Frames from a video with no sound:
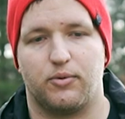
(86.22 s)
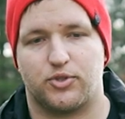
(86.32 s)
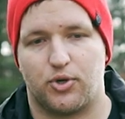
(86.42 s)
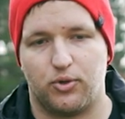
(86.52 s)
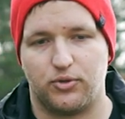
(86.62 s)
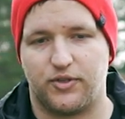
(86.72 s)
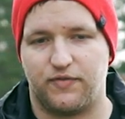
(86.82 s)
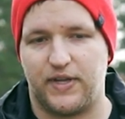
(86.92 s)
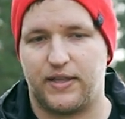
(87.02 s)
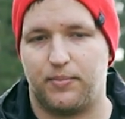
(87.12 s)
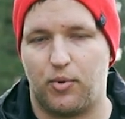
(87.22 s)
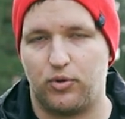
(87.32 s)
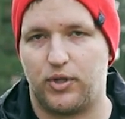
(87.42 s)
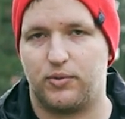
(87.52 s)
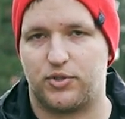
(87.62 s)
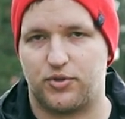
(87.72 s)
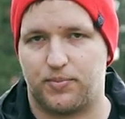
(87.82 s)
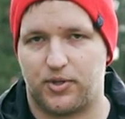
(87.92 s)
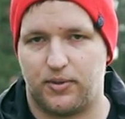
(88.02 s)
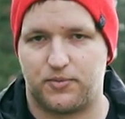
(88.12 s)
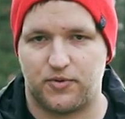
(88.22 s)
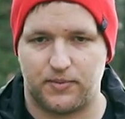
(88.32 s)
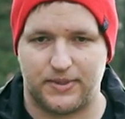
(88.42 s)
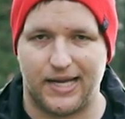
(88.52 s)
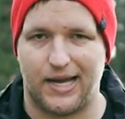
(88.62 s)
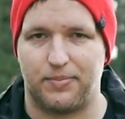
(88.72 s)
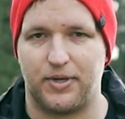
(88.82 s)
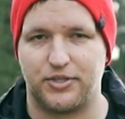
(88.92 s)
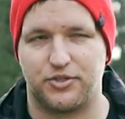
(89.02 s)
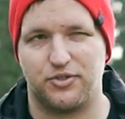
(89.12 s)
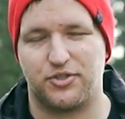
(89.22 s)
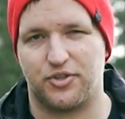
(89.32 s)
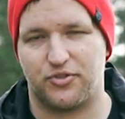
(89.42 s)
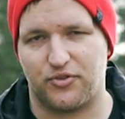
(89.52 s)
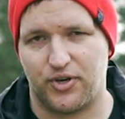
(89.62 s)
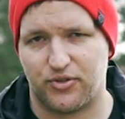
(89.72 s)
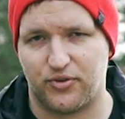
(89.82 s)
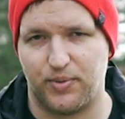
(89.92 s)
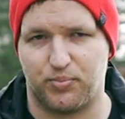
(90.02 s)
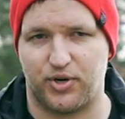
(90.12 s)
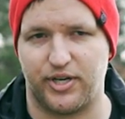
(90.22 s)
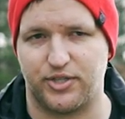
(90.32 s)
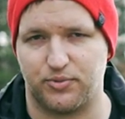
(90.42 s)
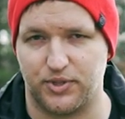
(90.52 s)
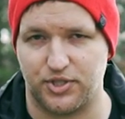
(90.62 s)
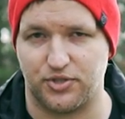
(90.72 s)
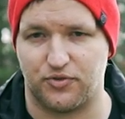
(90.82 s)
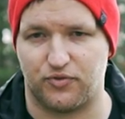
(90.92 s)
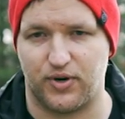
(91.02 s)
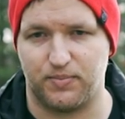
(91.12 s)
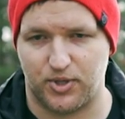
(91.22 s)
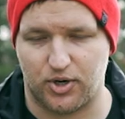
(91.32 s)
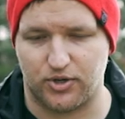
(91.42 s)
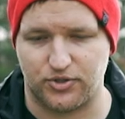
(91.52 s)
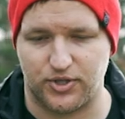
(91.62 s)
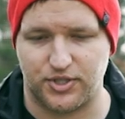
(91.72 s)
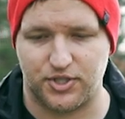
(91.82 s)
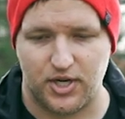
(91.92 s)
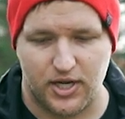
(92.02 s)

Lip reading: were told to feed them only with stripper clips from the top. It shoots the .303 British, which is a rimmed cartridge.